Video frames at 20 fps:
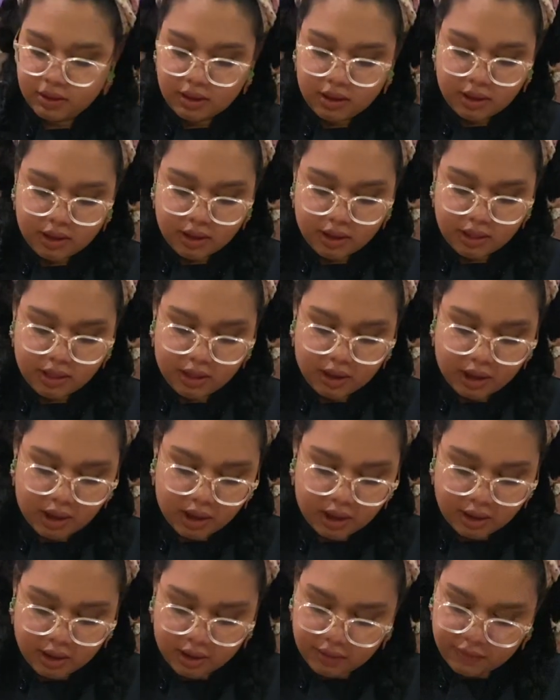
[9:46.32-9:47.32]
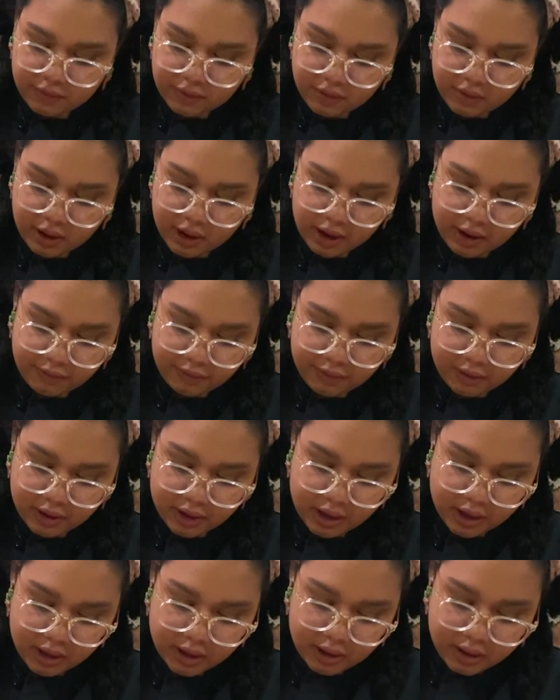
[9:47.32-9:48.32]
And then if you have
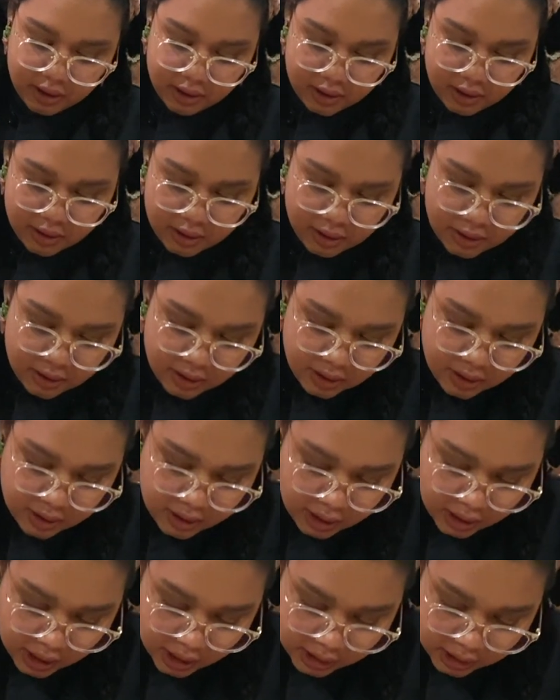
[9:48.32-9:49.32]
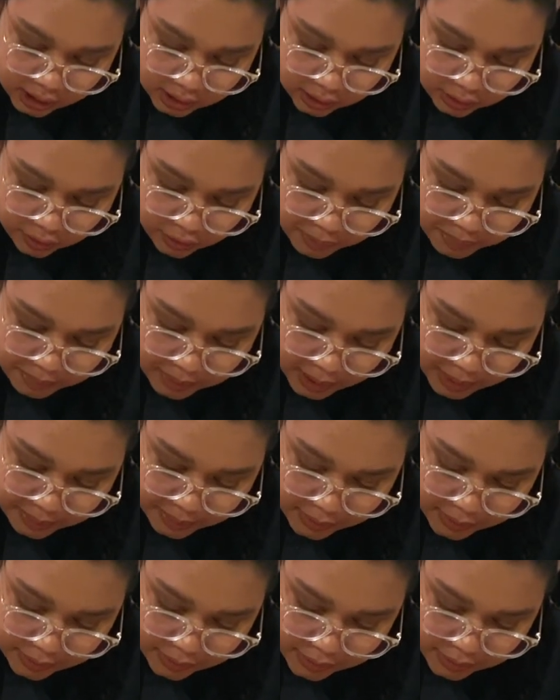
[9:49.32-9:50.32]
like any little
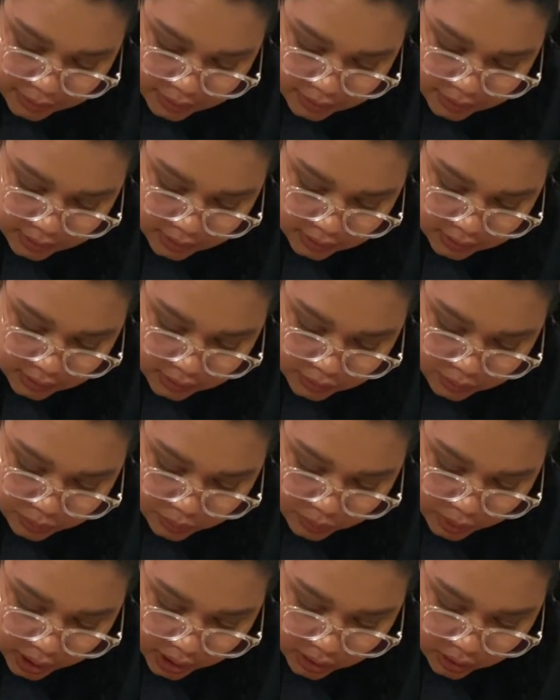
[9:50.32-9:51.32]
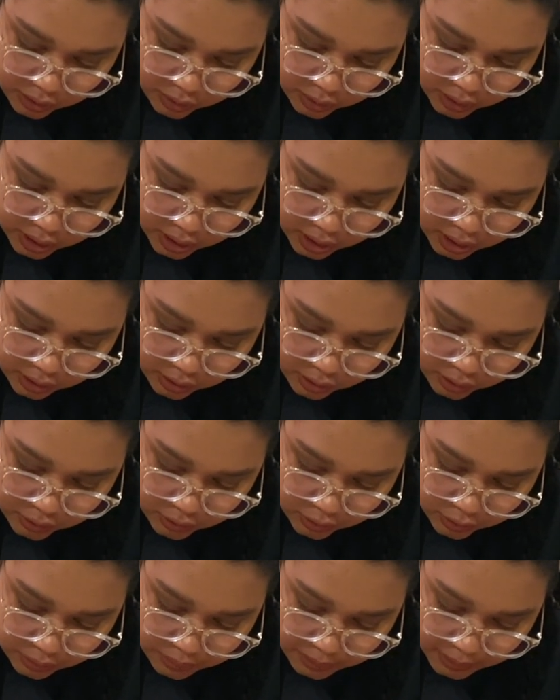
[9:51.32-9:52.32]
bubbles, this is when you need your
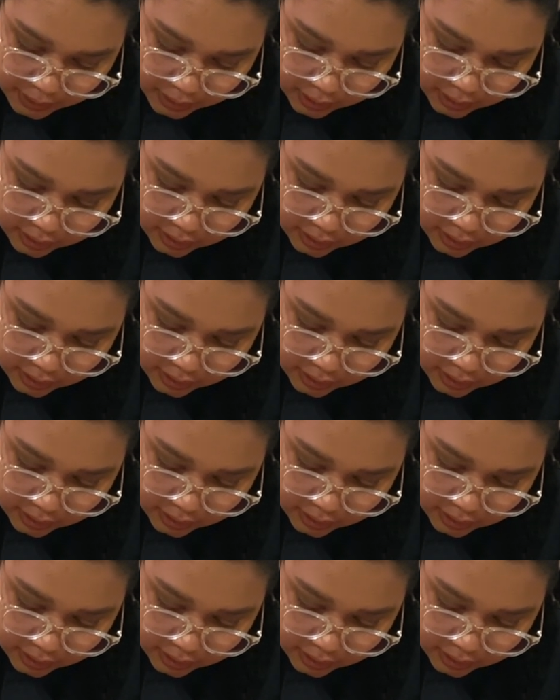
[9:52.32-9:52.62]
toothpick,